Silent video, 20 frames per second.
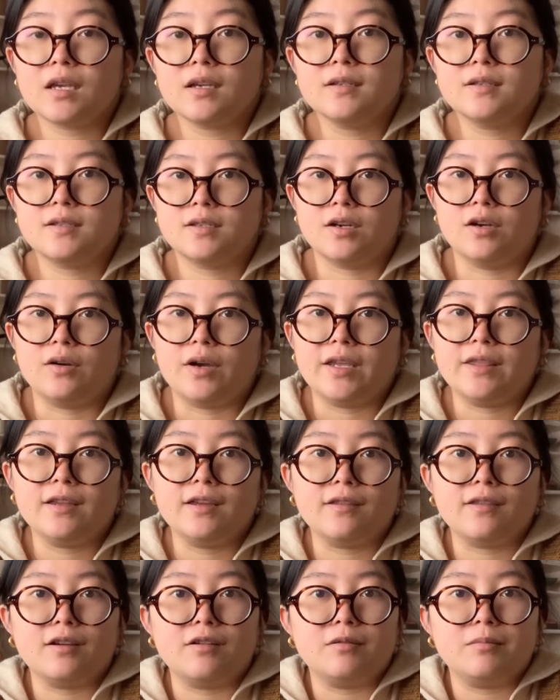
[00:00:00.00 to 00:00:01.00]
So I
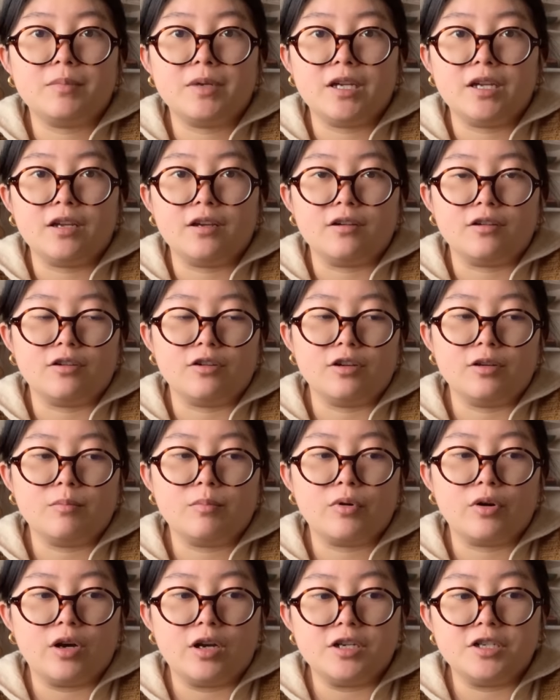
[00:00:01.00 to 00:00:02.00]
think that would be a
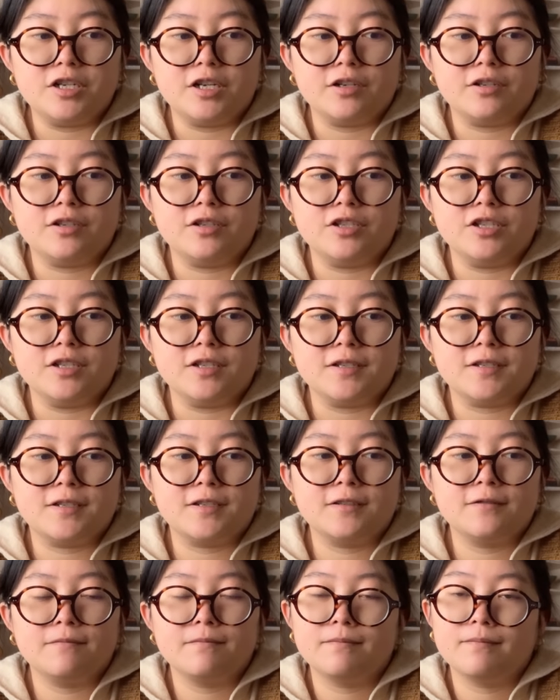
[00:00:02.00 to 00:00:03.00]
good project to
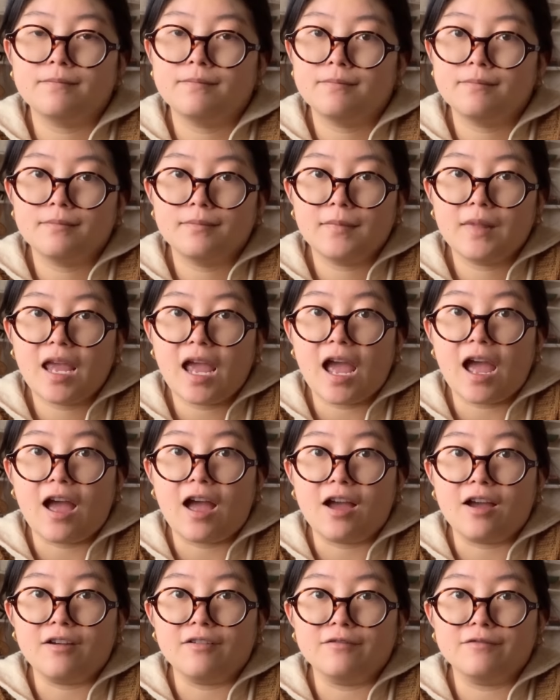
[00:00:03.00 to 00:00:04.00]
just
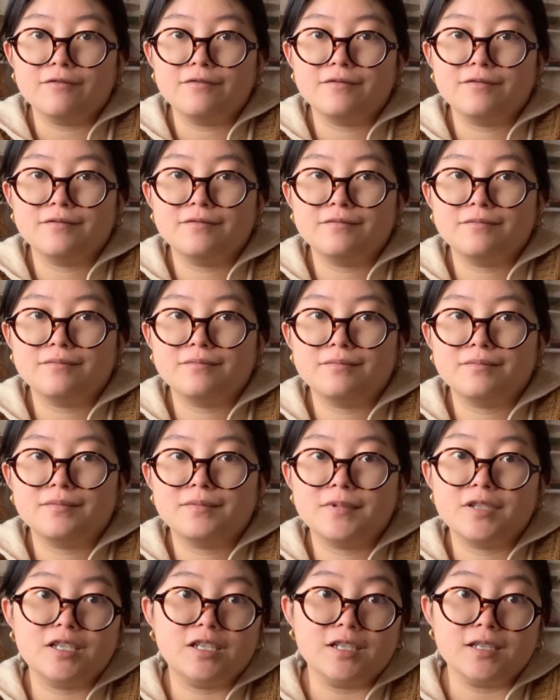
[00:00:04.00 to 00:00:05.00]
have
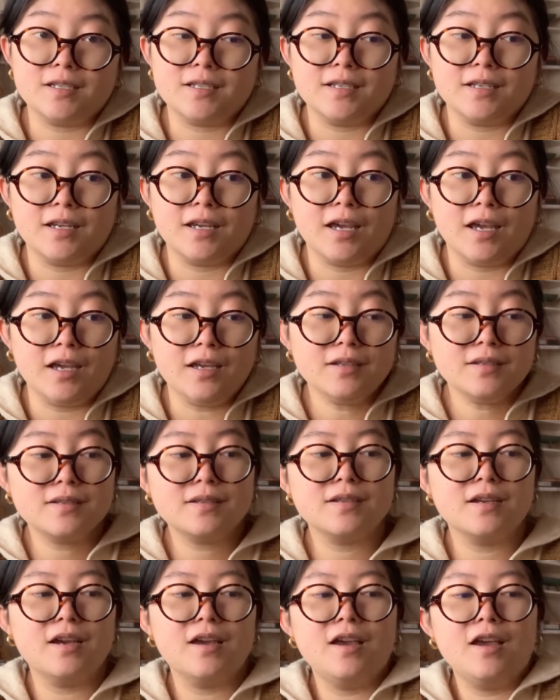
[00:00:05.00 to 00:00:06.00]
just in
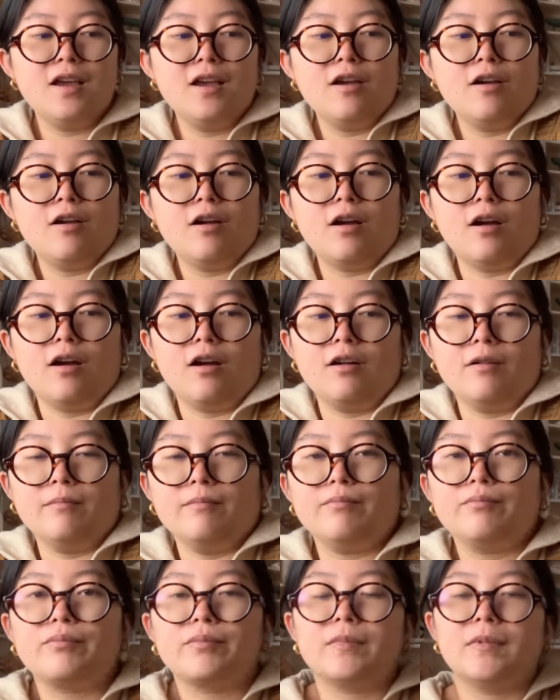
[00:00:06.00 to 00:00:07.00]
case.
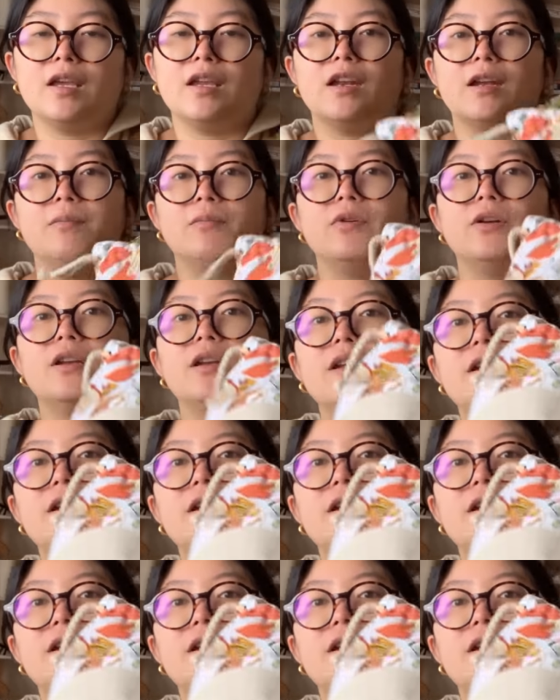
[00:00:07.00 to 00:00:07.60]
I put